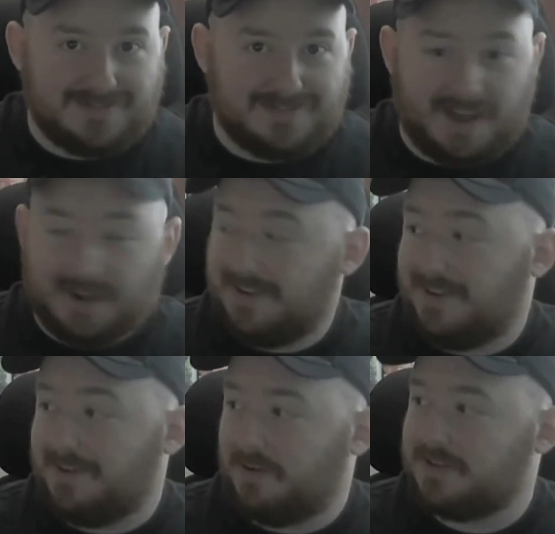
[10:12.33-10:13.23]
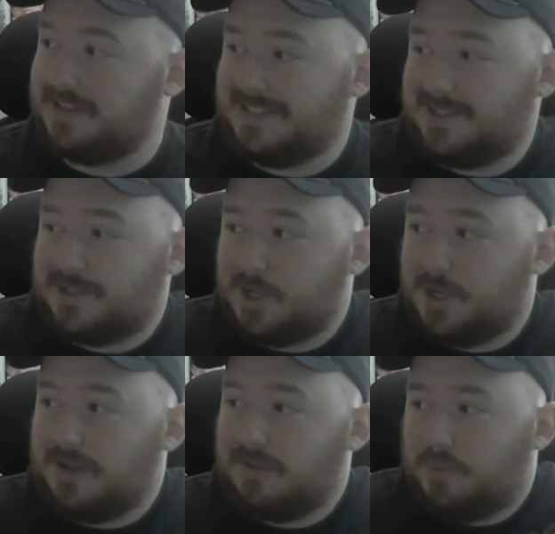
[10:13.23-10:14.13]
I don't know. It's just
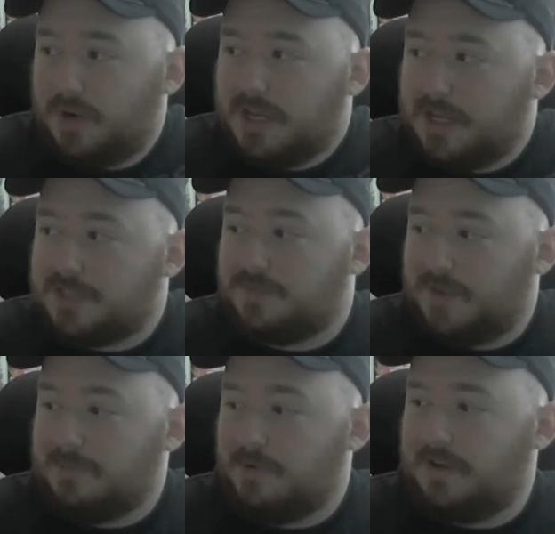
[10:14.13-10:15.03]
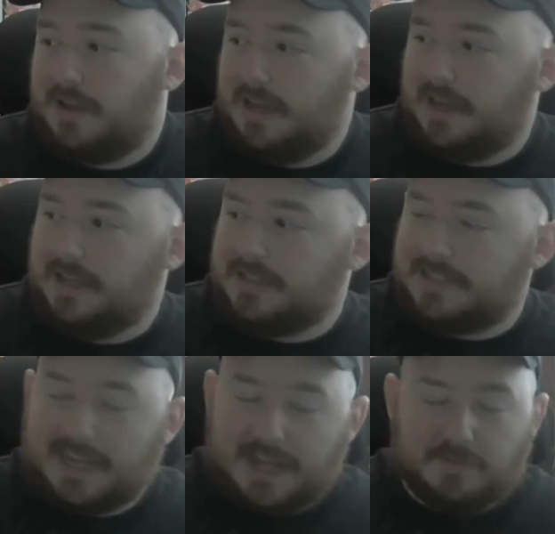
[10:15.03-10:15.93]
it's pretty good. It's a funny movie.
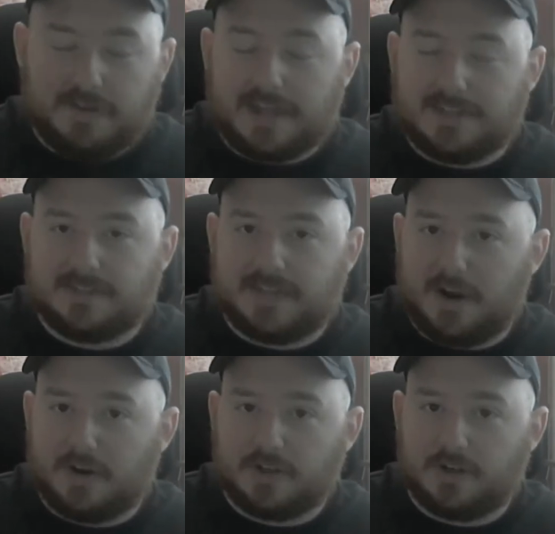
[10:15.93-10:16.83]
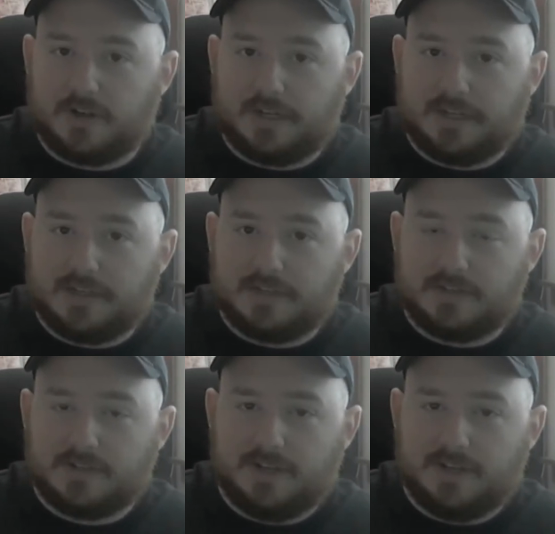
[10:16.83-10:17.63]
Zach Galifianakis' character is